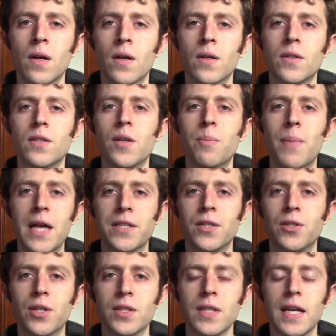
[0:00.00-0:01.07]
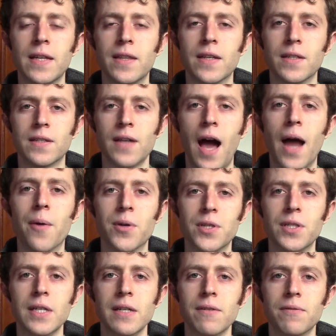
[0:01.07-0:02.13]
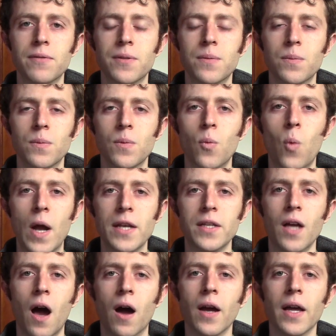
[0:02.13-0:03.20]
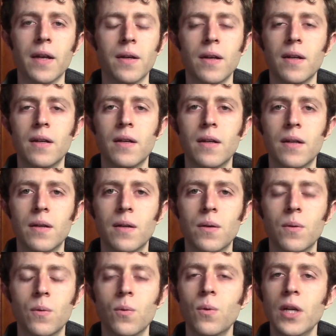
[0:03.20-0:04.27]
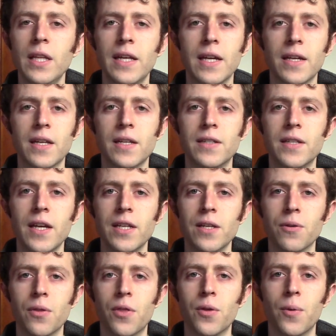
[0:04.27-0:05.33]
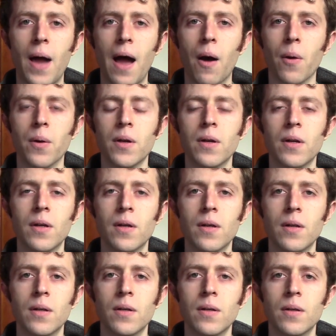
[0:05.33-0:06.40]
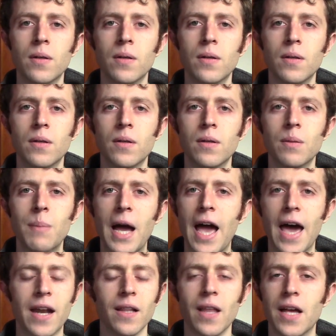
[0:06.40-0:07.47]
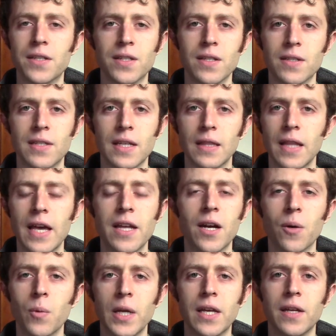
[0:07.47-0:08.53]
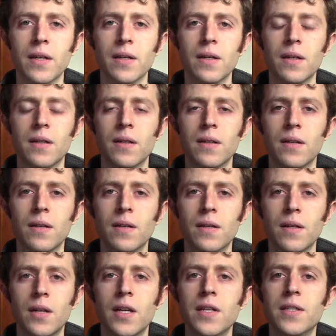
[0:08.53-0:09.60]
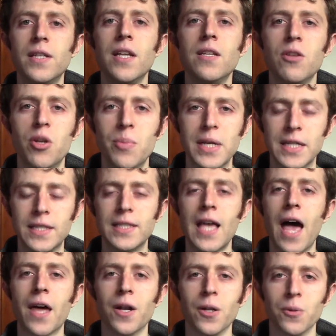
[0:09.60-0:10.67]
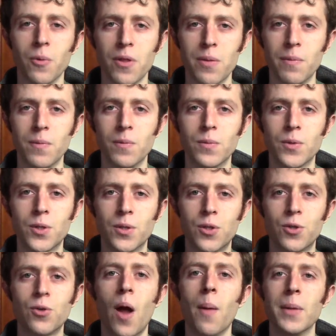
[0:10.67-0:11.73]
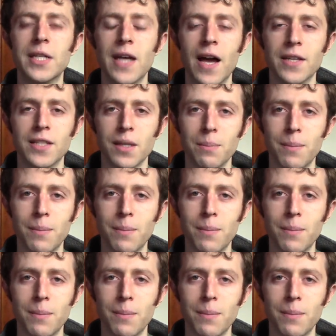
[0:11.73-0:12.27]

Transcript: Some messages like this I received when young, and really it continued throughout my adolescence and later. We can continue to be saddled with traumatizing